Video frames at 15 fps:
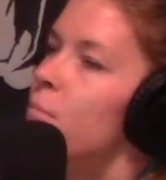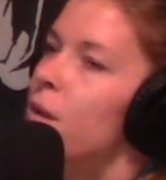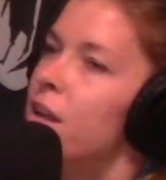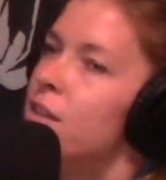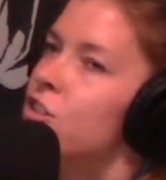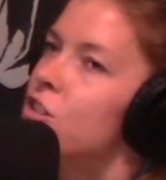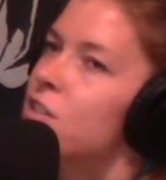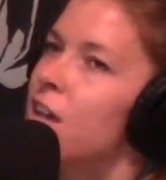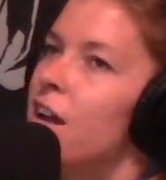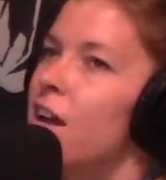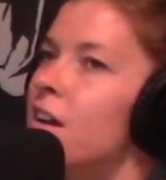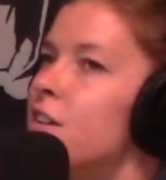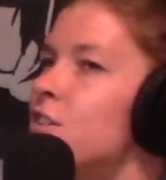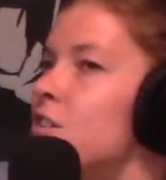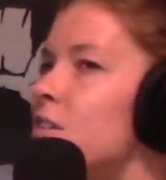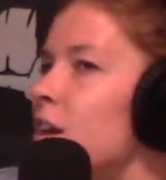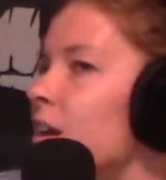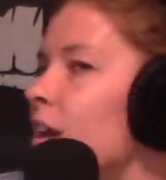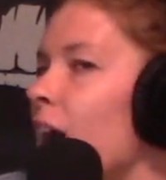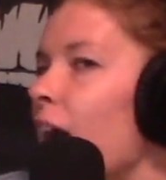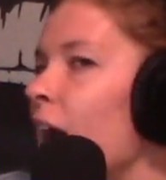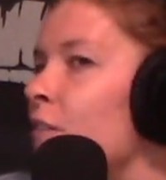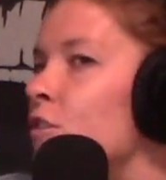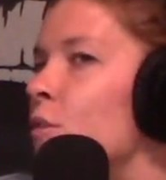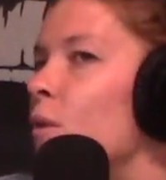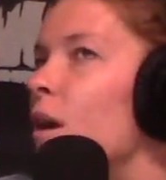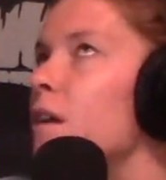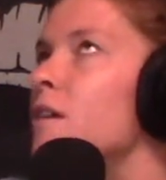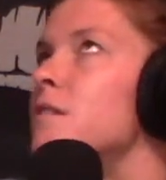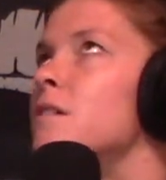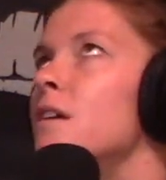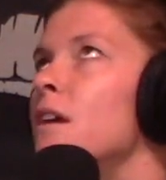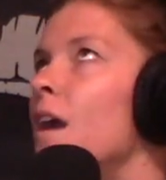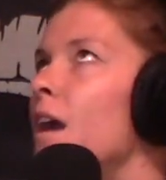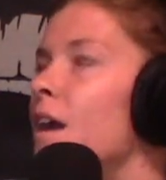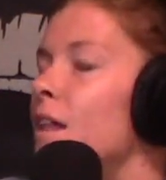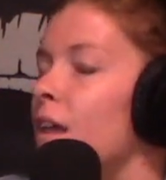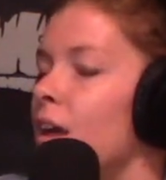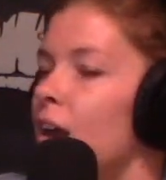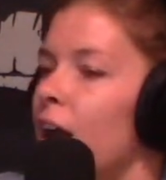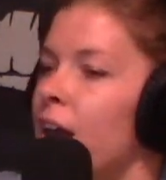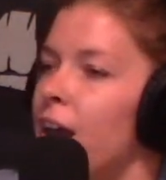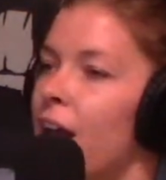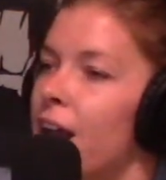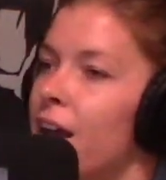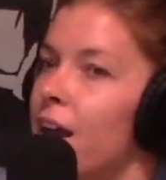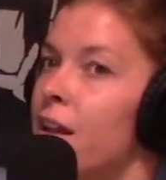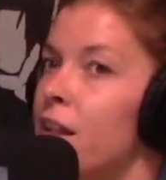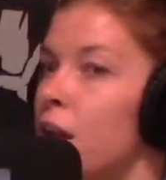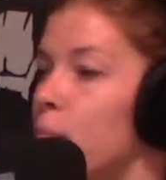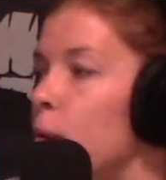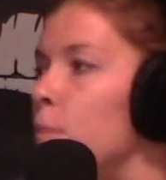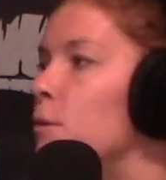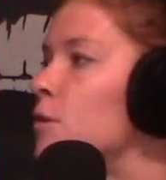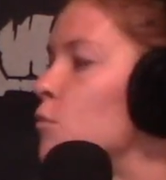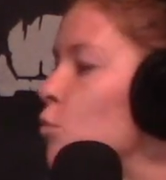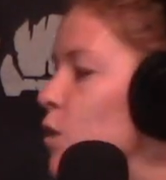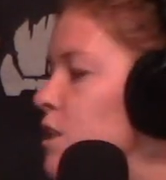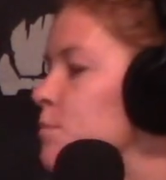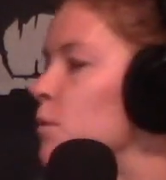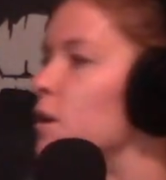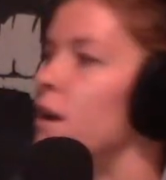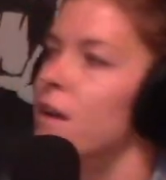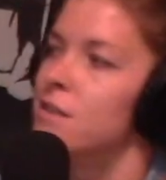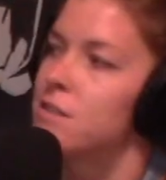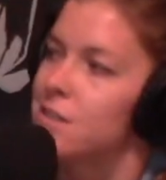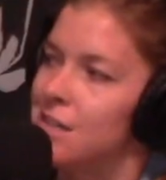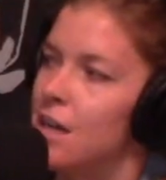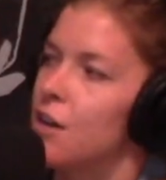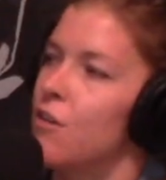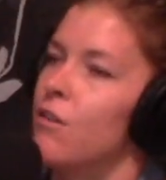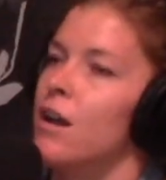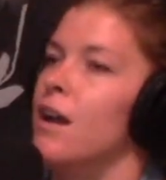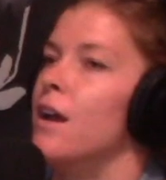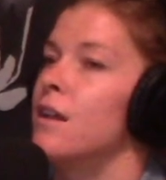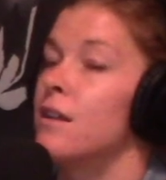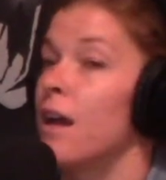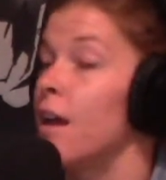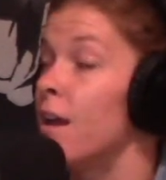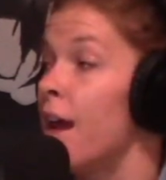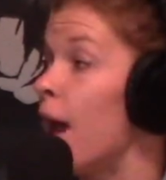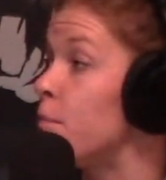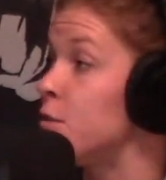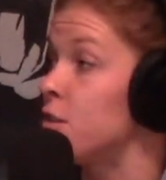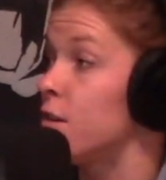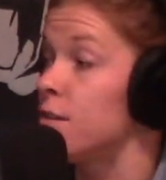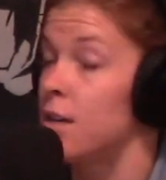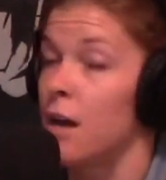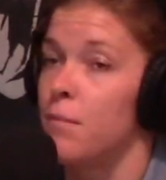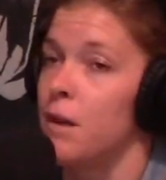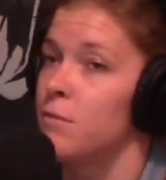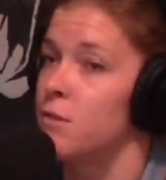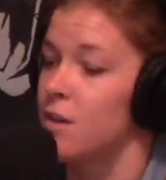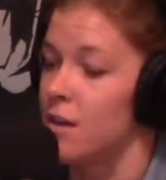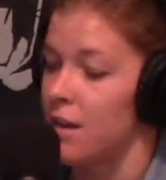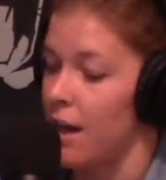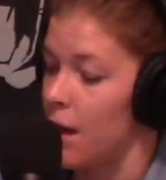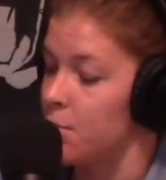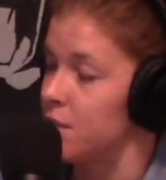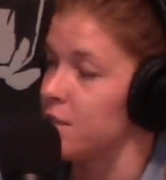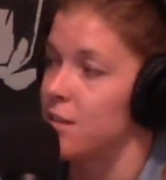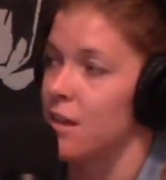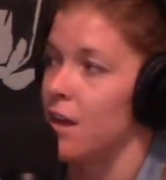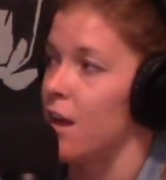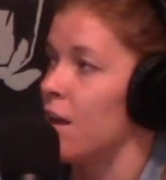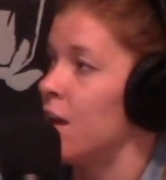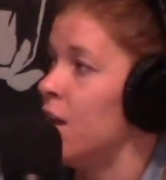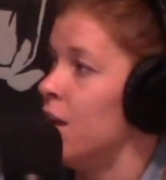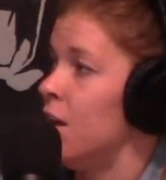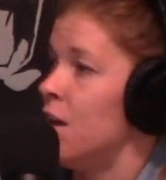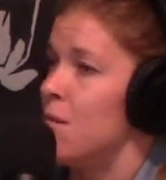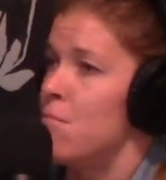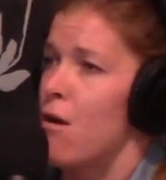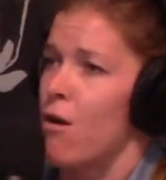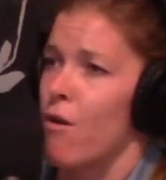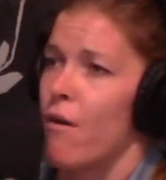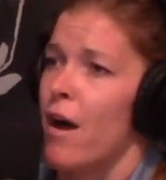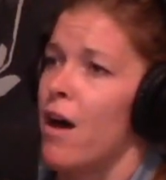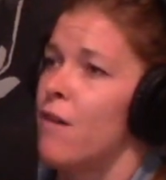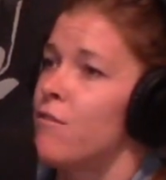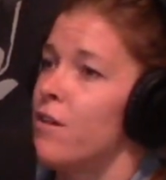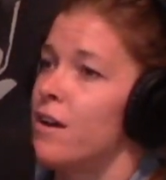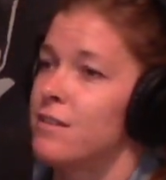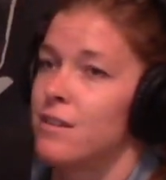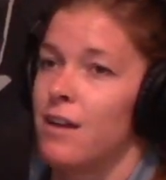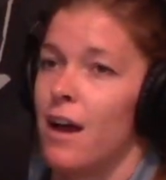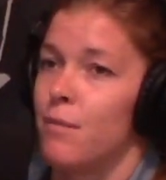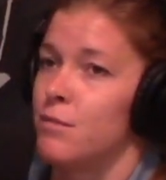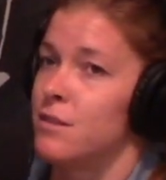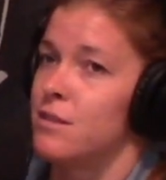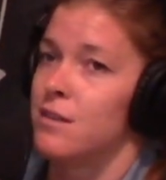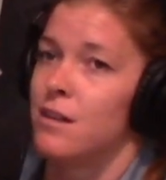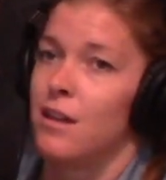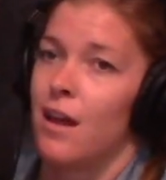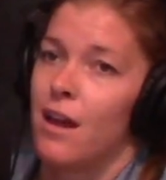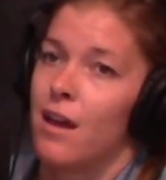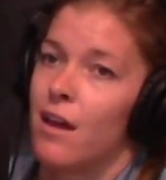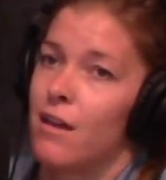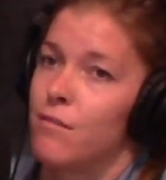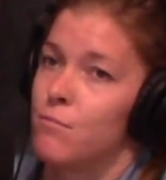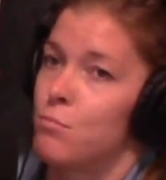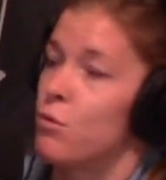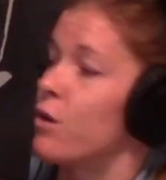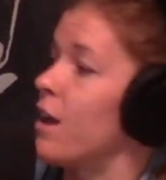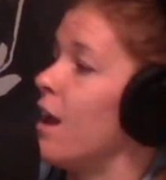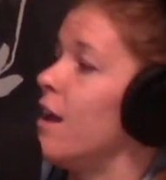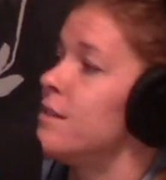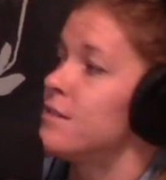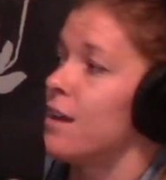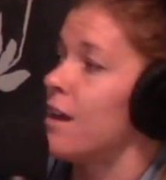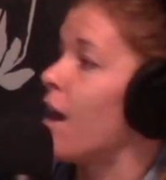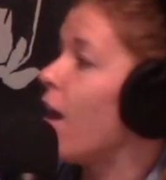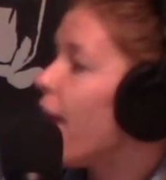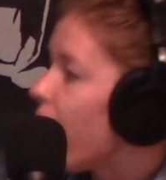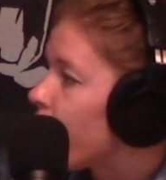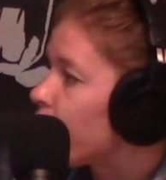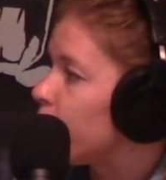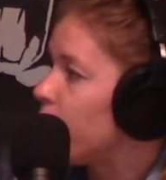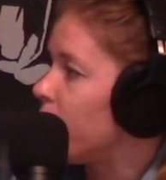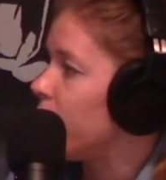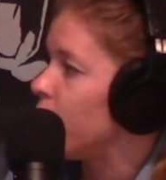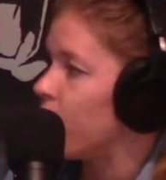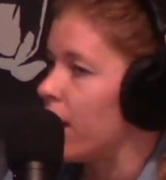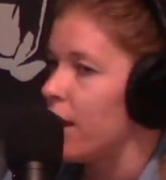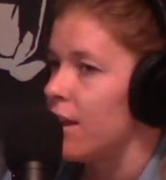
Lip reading: But it's just like, yeah, after a while, you're just like, hey, like, I get it. And, like, people whispering and snickering. It's like, it happens all the time. And I'm sure it happens to, like, Margot Alvarez. It happens to, like, Brooke Ants, like everybody, right?